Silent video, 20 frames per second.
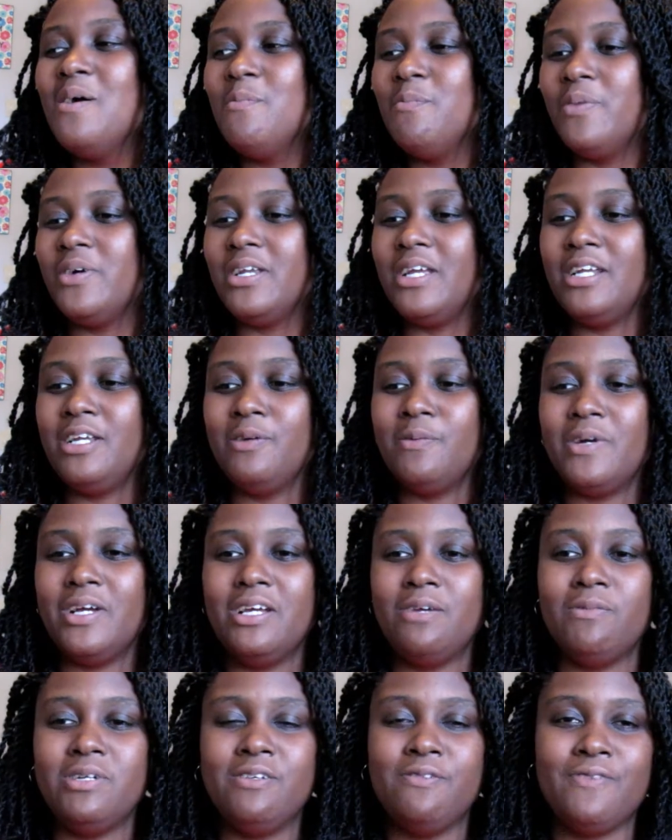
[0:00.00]
But
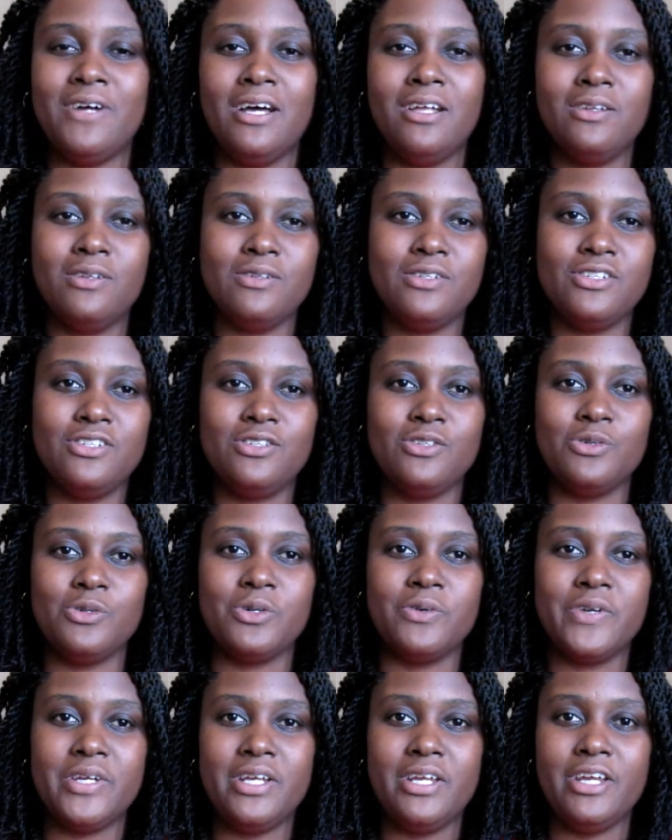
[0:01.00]
anyway, we follow the
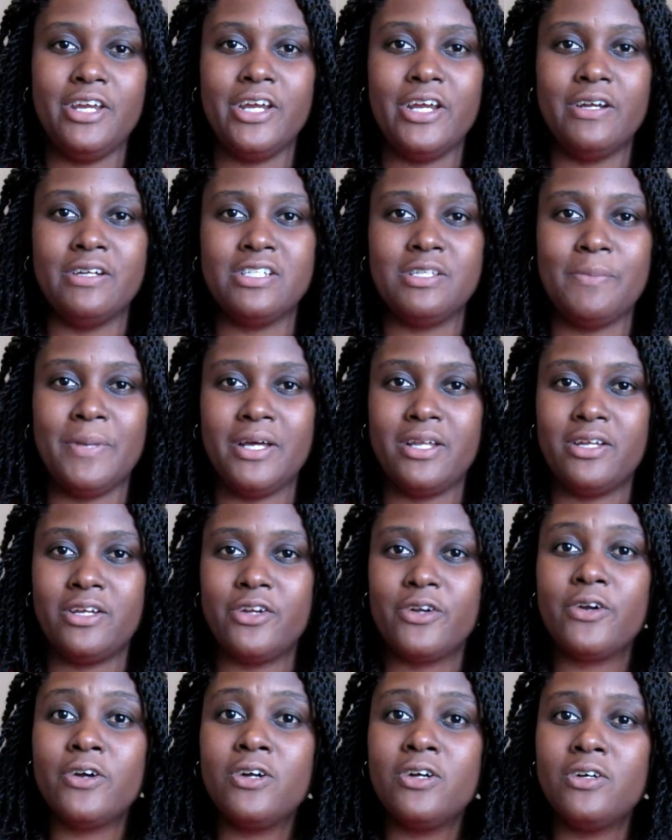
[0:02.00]
story here. It's about a
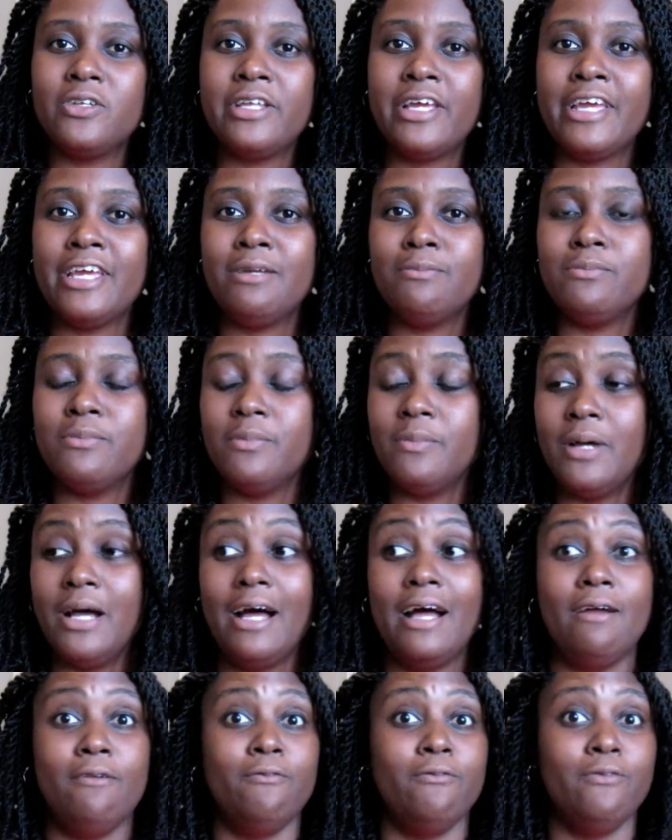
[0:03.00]
girl named,
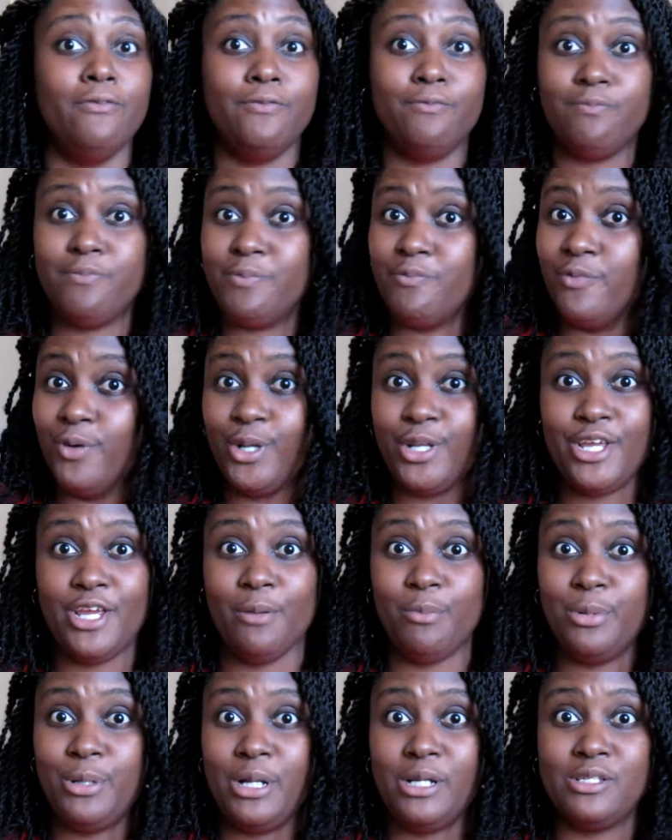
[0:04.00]
I really
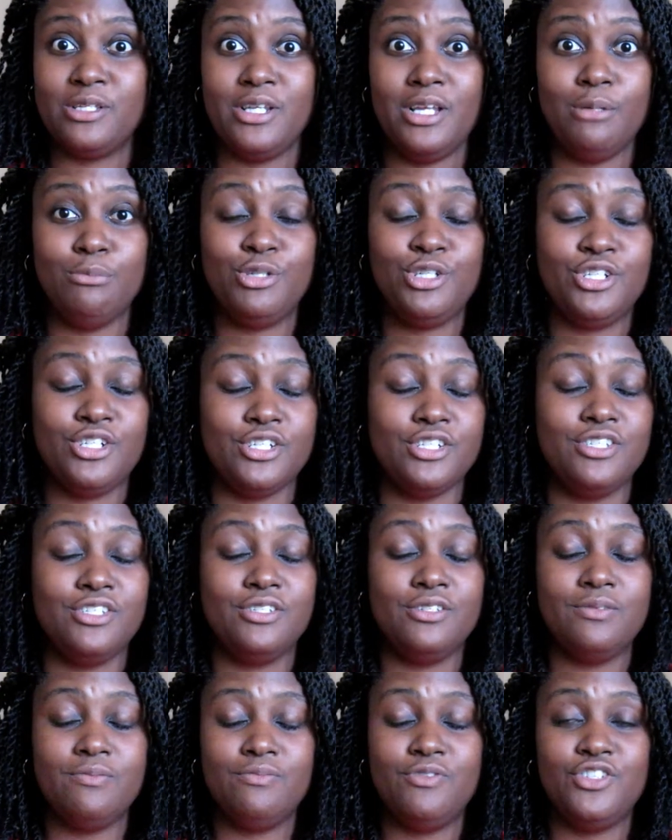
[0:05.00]
can't pronounce the name,
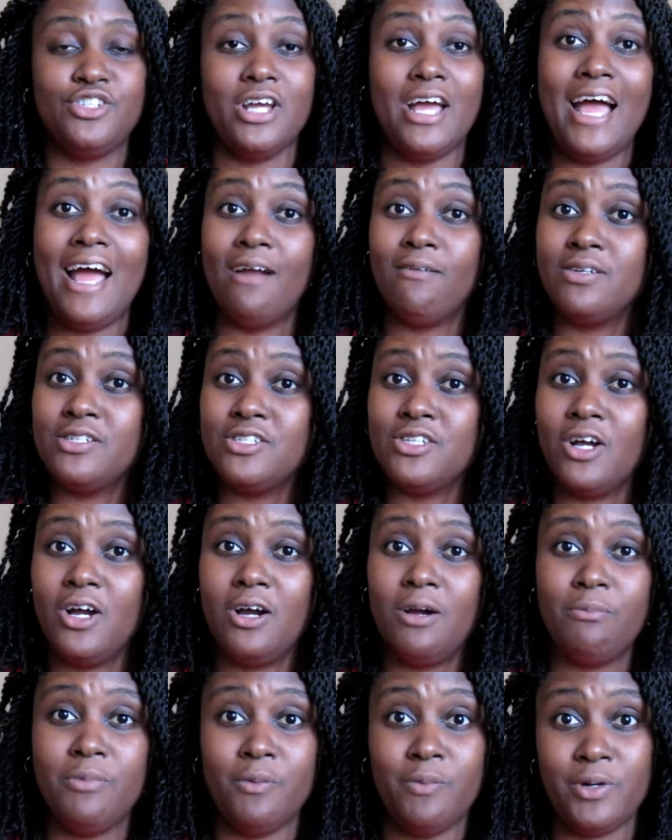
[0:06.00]

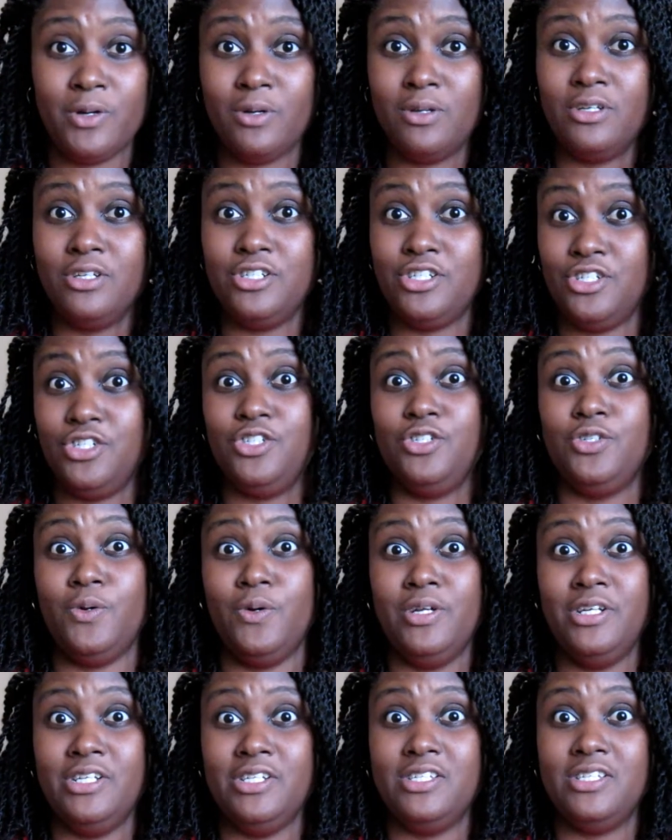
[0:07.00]
Shahrazar, but we're going to just
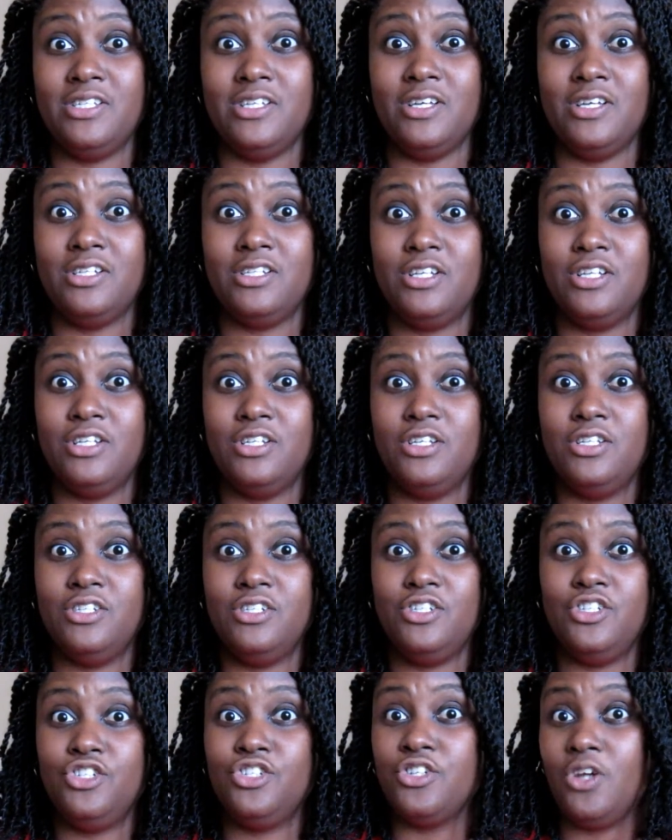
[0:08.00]
shorten it to
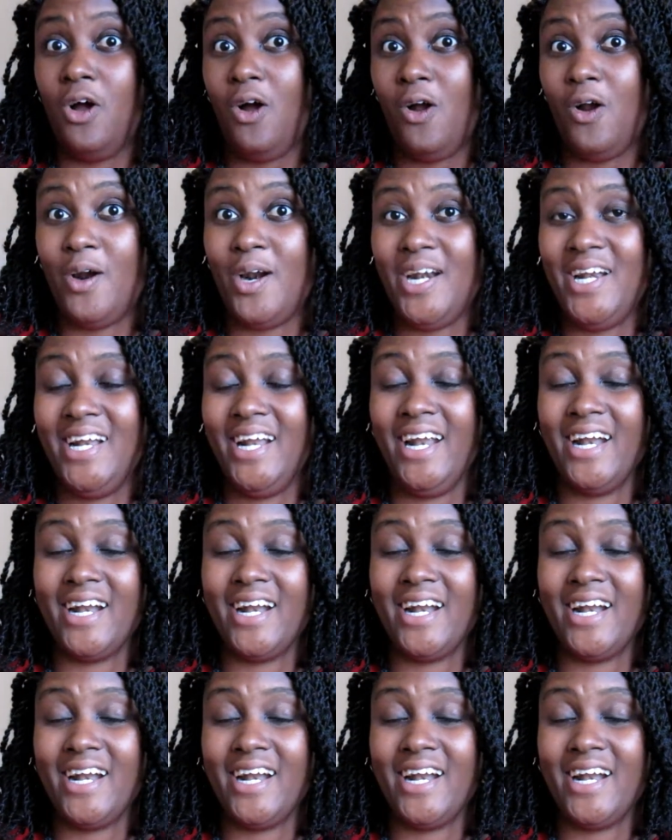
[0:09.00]
Shar.